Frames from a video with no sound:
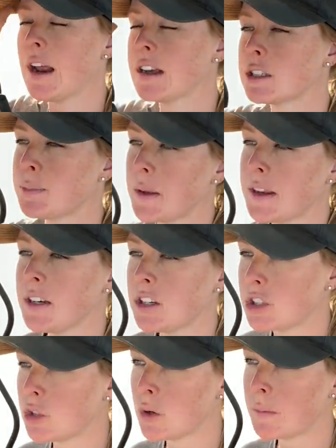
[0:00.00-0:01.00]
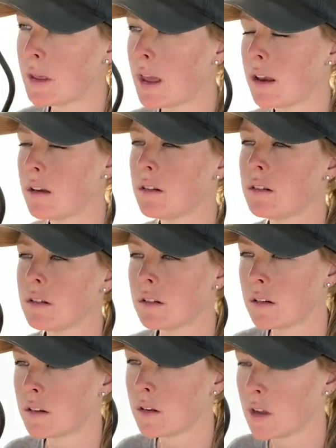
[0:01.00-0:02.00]
explained it to him that
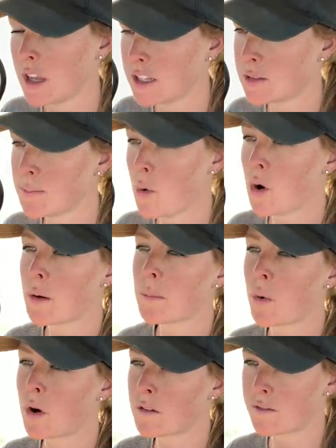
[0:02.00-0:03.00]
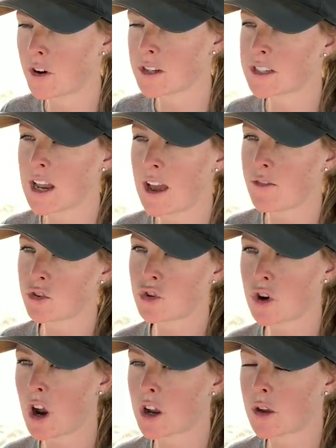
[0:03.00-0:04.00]
it's more important for us to have a truck